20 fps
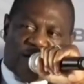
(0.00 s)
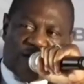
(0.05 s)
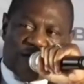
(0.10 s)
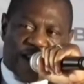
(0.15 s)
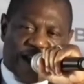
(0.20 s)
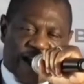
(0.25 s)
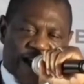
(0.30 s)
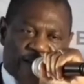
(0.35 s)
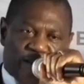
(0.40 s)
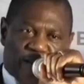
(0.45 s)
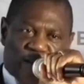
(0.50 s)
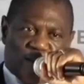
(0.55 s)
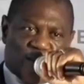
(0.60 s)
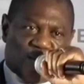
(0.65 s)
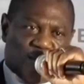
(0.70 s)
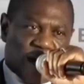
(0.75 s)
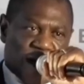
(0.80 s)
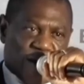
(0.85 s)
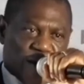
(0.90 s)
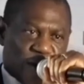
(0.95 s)
of
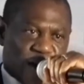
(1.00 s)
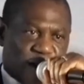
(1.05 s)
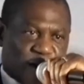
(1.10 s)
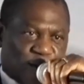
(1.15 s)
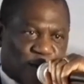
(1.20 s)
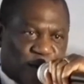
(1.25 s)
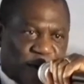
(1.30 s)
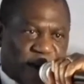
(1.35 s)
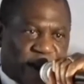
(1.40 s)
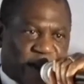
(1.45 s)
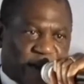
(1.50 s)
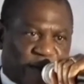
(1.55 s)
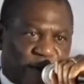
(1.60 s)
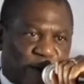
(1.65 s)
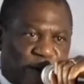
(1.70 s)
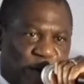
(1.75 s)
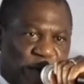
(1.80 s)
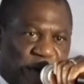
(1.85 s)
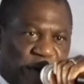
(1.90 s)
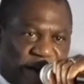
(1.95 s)
them, I went with them
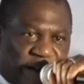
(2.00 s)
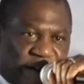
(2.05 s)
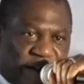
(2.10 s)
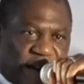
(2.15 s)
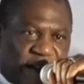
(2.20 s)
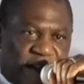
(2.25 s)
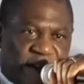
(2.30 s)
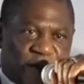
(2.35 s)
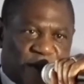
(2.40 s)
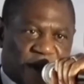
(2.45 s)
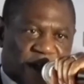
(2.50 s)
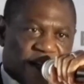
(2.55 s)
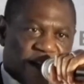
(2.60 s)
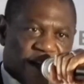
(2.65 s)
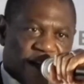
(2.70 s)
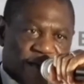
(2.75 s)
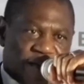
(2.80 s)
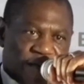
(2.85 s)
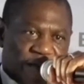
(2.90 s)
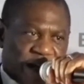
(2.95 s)
to prison. We
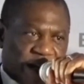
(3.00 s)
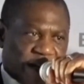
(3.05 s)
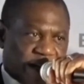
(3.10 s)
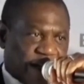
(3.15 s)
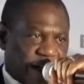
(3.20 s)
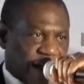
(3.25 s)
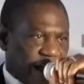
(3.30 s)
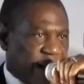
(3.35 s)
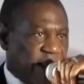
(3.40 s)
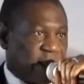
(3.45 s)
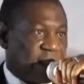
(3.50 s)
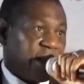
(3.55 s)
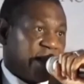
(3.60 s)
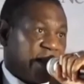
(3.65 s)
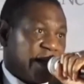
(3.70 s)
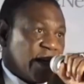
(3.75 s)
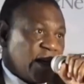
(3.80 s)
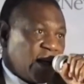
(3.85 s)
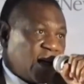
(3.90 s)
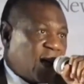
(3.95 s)
came back, and
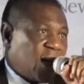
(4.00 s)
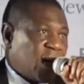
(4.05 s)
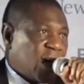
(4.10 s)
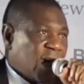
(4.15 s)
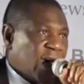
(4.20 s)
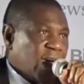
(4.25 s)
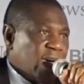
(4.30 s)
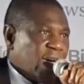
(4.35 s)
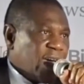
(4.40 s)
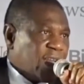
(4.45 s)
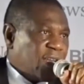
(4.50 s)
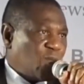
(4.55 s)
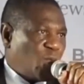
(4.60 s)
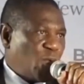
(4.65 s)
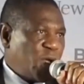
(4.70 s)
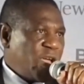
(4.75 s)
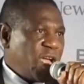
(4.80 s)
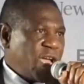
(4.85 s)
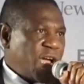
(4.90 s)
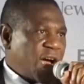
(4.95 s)

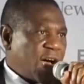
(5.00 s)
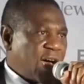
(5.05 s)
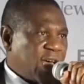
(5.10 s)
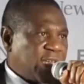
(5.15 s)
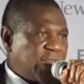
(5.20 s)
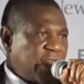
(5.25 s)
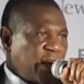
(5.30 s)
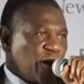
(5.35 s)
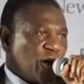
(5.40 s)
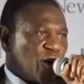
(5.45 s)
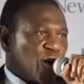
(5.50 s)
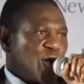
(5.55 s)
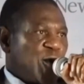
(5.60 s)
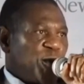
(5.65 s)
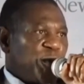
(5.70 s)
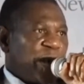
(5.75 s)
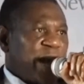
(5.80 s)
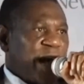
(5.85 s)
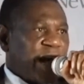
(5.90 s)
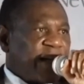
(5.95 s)
we are the
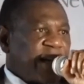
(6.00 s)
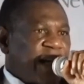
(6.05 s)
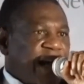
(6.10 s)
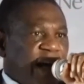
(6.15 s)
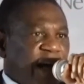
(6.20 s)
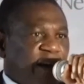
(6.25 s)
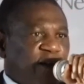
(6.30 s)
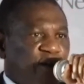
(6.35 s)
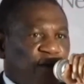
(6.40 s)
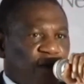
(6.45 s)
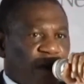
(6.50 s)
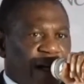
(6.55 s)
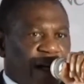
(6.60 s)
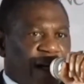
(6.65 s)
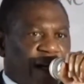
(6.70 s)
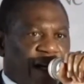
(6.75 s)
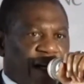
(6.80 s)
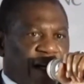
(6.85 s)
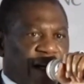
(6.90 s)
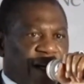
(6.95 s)
group that
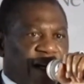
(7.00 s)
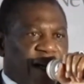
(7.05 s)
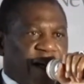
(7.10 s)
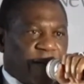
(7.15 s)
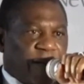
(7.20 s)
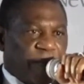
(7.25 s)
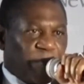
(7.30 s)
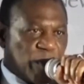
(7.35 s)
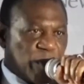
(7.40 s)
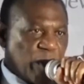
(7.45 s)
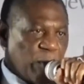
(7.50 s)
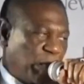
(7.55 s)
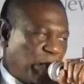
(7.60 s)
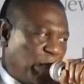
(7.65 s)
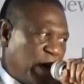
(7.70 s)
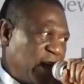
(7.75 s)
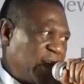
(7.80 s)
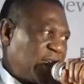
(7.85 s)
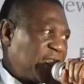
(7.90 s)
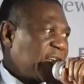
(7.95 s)
actually
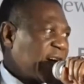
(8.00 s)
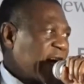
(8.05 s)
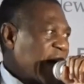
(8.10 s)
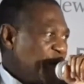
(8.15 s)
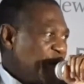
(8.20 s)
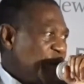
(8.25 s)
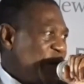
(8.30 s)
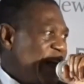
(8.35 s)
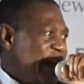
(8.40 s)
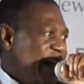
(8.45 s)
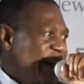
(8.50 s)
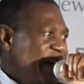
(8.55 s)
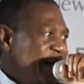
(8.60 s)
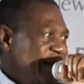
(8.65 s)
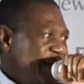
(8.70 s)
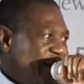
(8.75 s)
built Gauteng.